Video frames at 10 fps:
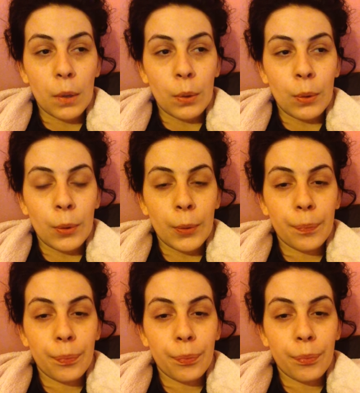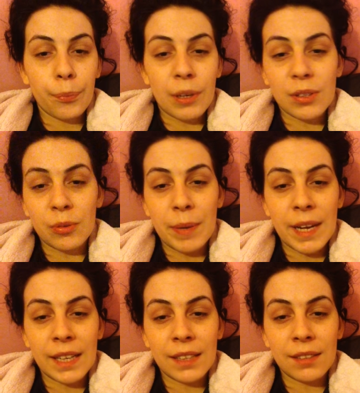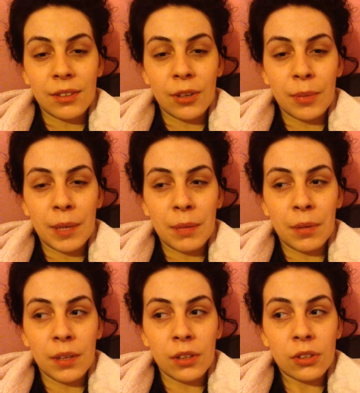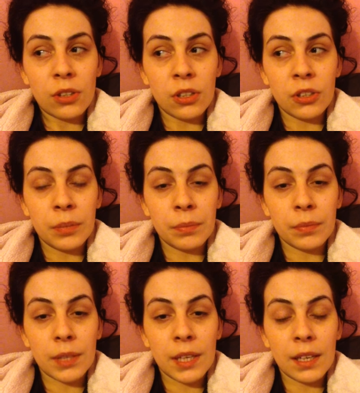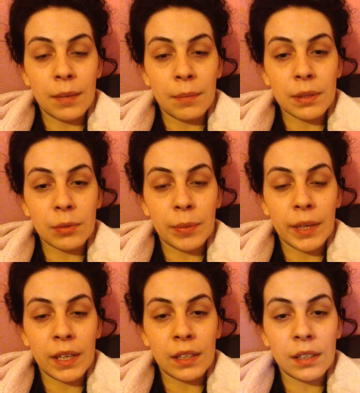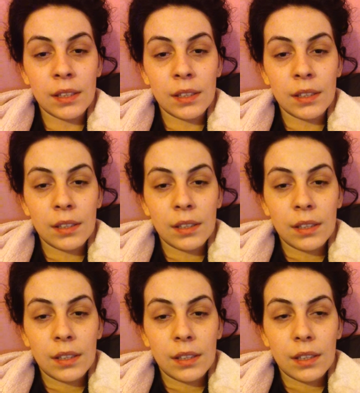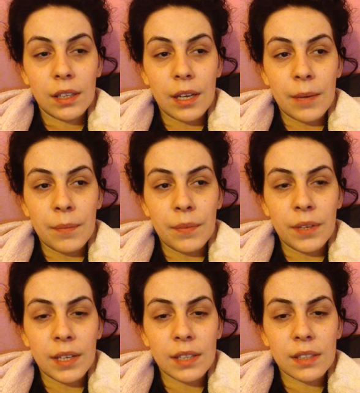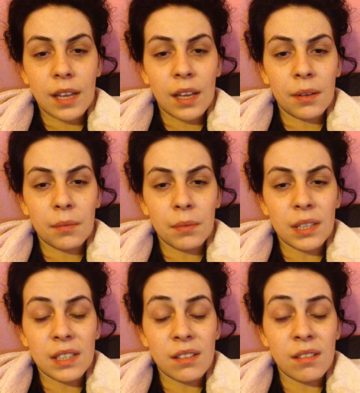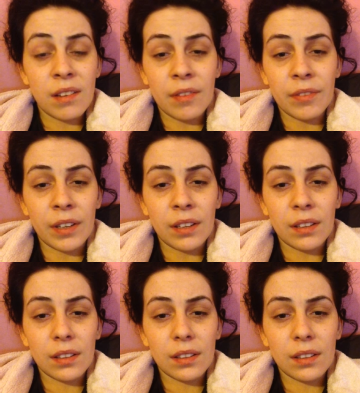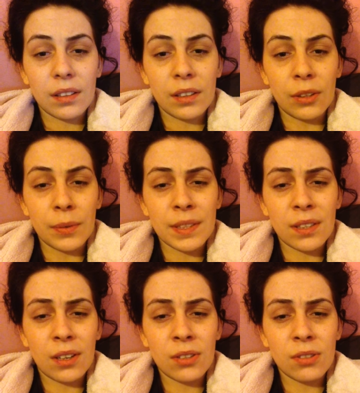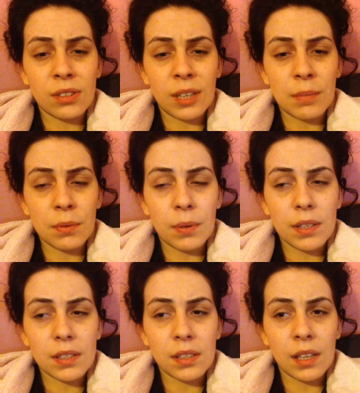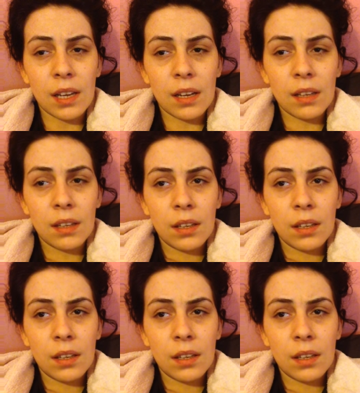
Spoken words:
Or muscle pain, you know, people that go to the gym, they get muscle pain the next day. But it's nothing, you know, it's 100 times worse than that.